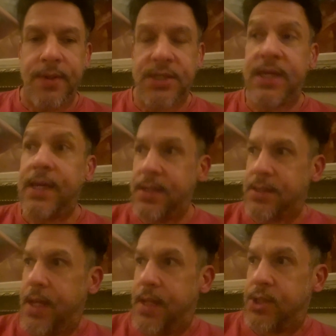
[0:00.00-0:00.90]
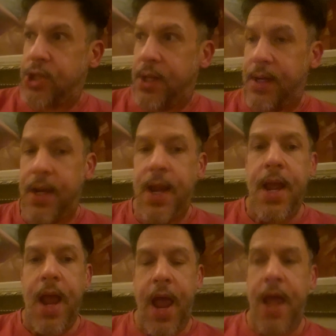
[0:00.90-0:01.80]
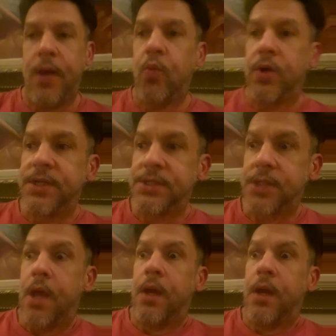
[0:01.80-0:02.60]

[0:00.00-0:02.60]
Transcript: to get attention and was